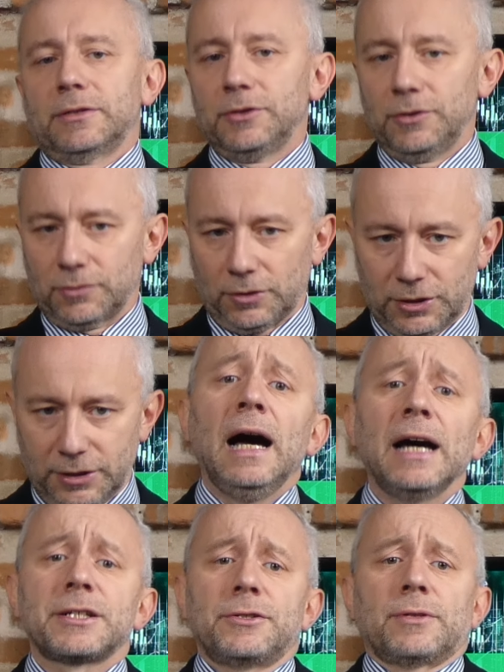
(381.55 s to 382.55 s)
euros.
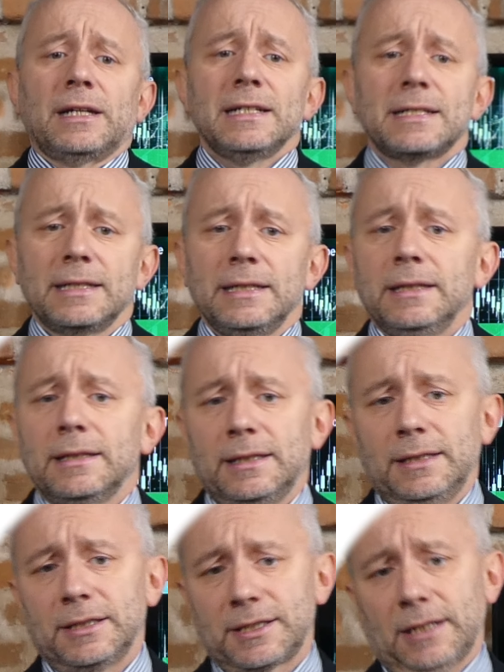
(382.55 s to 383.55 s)
As you can see,
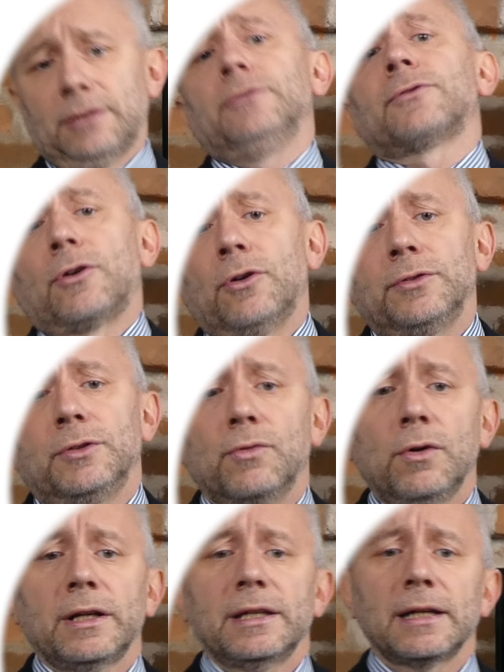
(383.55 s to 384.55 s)
in the second row, the
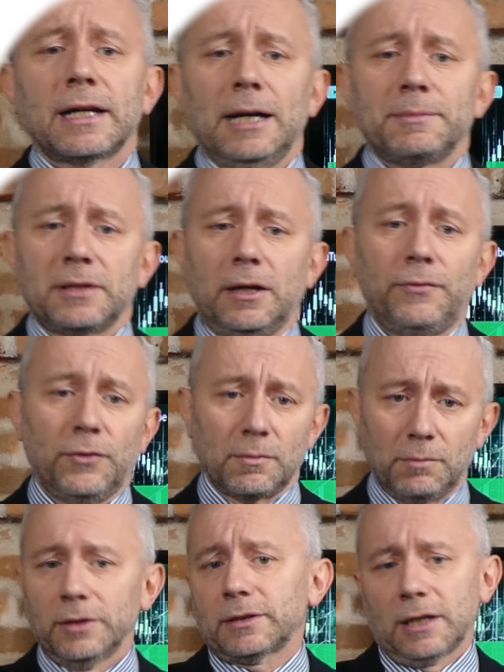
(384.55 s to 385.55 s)
working capital for
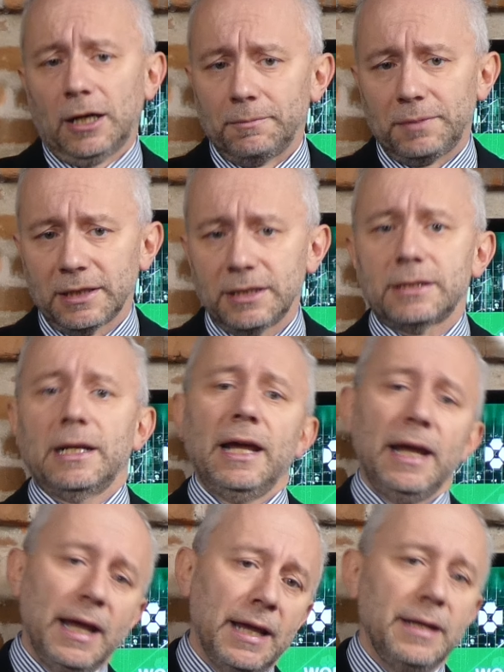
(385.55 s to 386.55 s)
both companies,
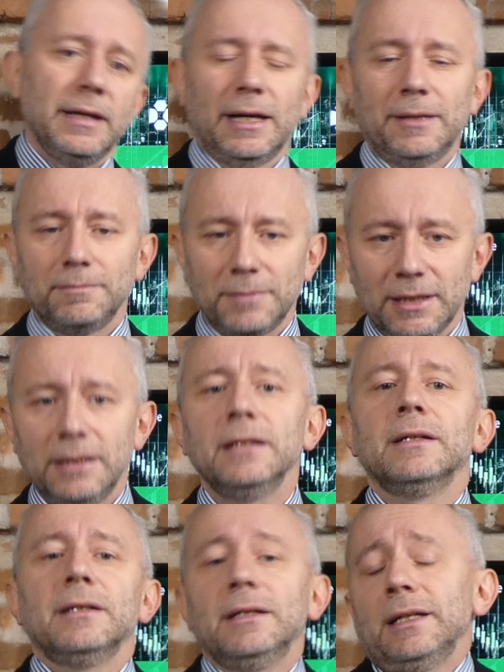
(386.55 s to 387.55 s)
A and B,
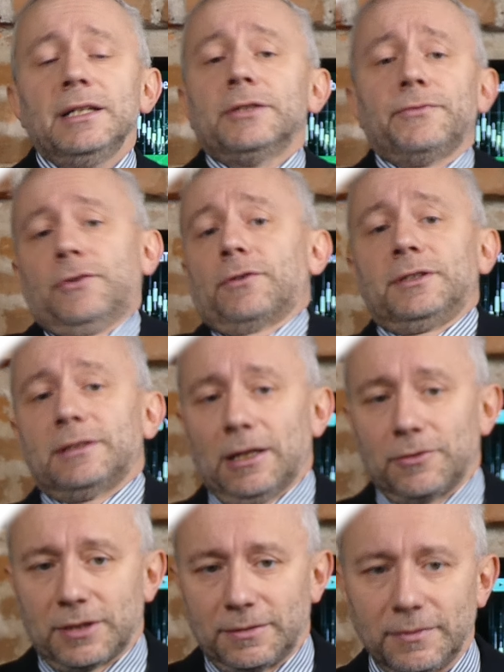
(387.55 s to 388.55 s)
is
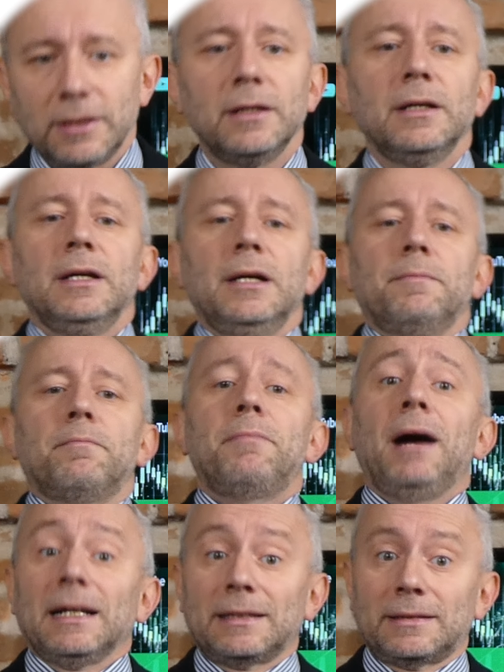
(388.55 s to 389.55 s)
40,000.
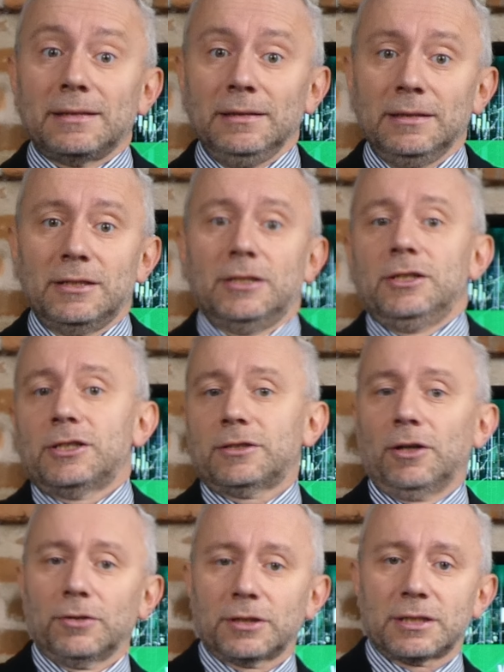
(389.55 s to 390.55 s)
But
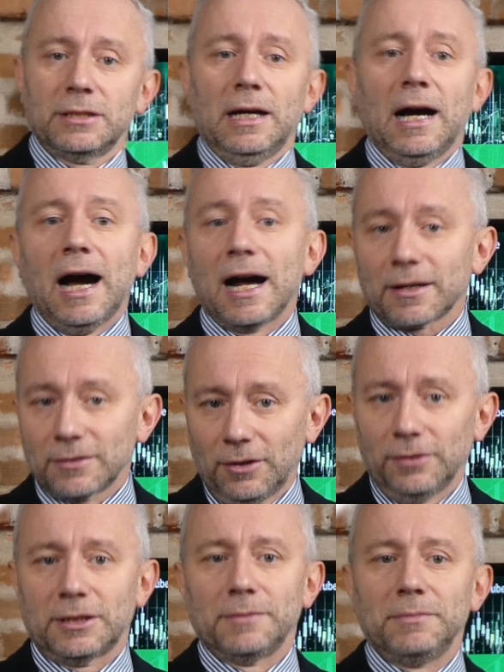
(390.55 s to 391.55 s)
stocks are
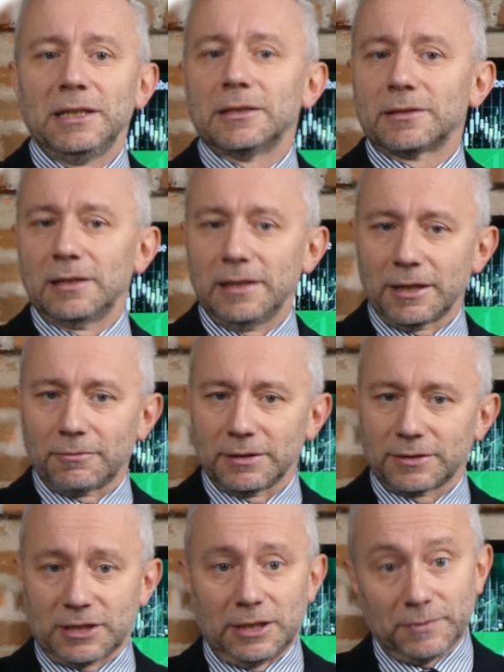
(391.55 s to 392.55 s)
not immediately
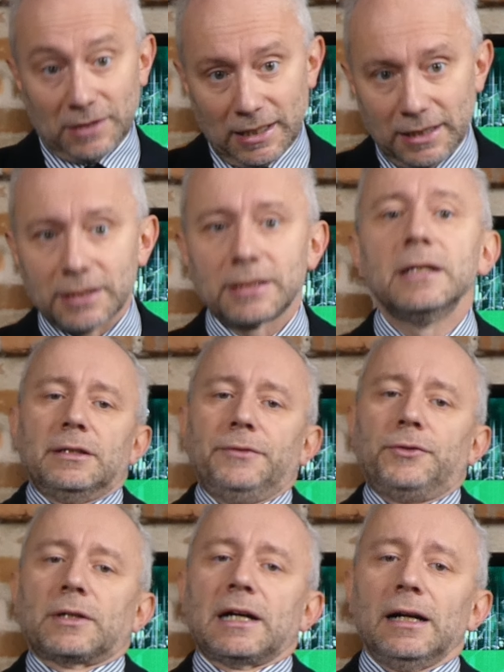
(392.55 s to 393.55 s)
liquid sometimes.
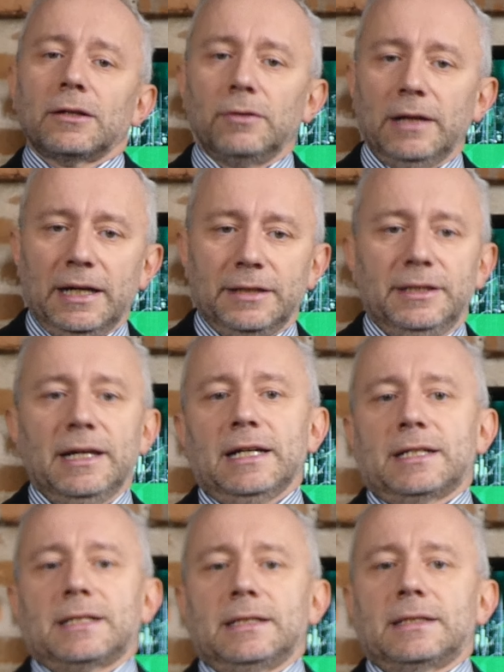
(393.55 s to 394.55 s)
If you calculate the
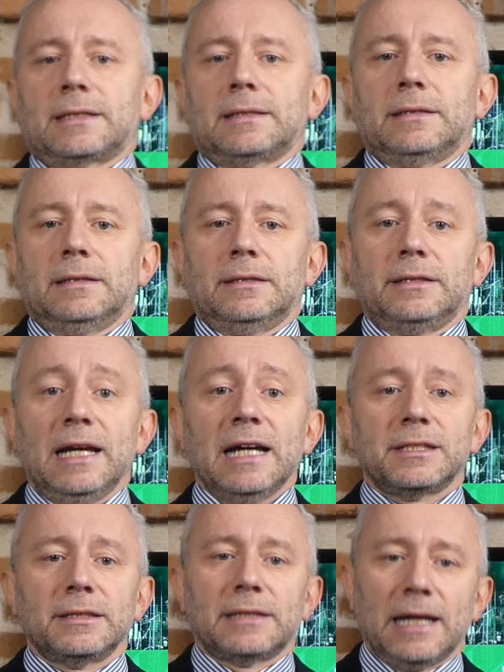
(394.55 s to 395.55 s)

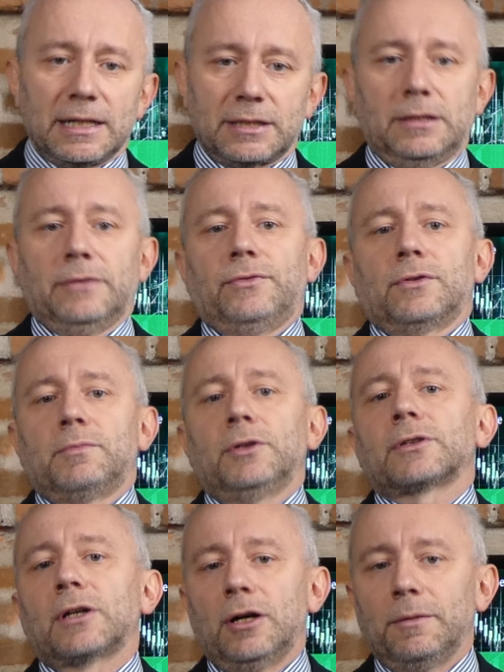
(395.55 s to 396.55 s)
asset test for
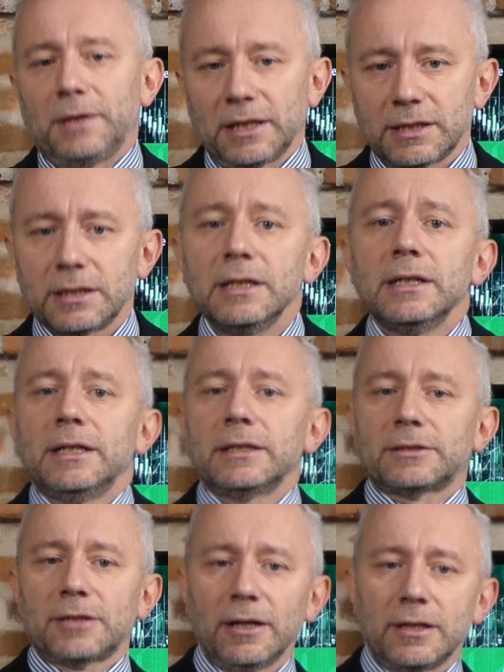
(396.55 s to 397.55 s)
both companies,
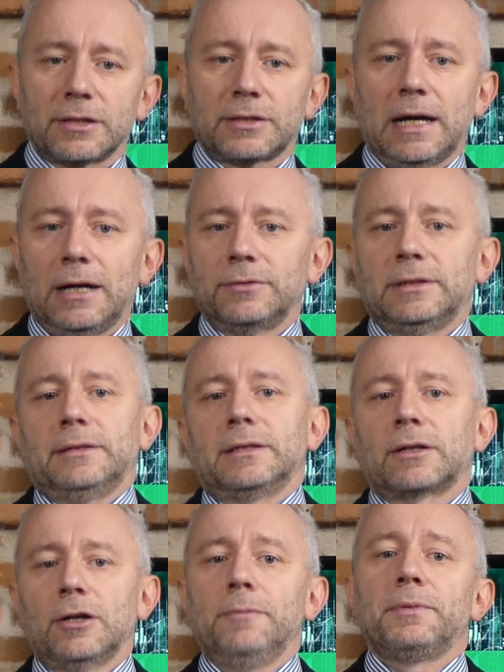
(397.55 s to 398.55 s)
it turns out that the
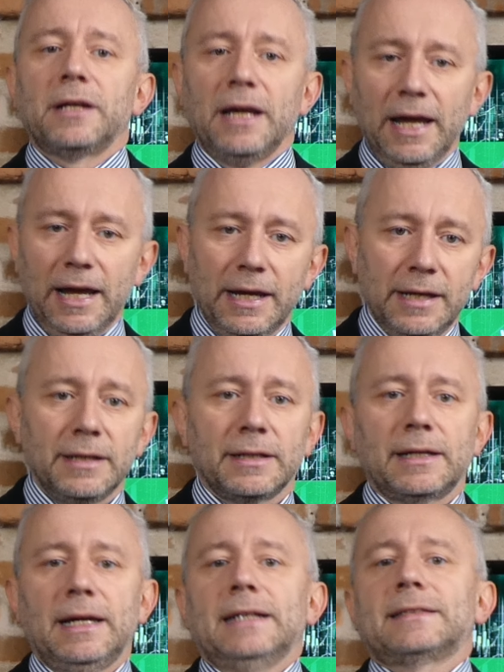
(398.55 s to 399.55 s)
company A
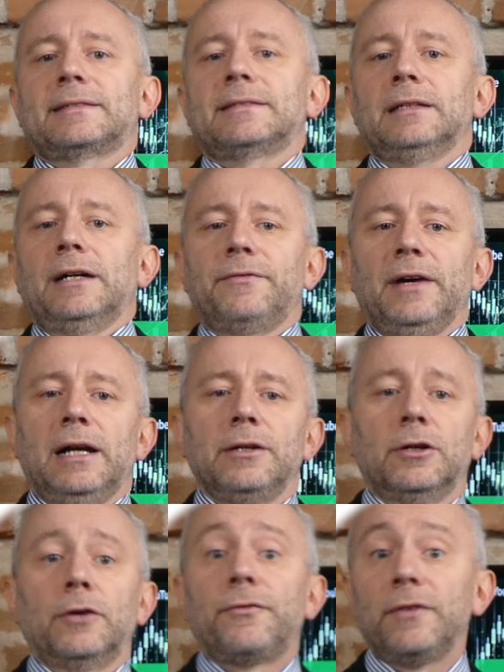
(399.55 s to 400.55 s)
gets a
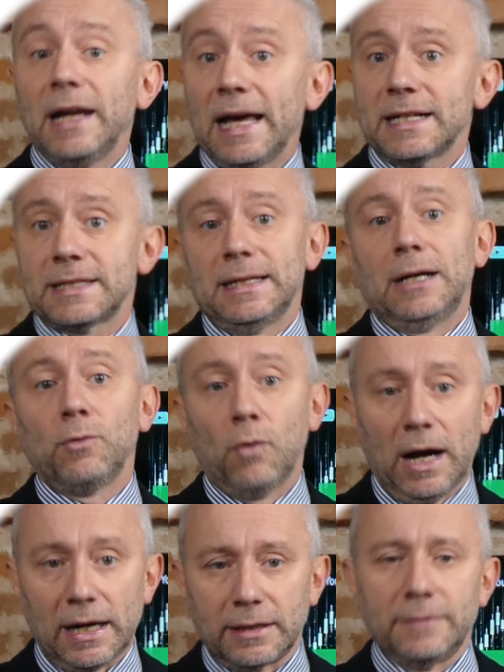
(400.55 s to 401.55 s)
value of less than 1.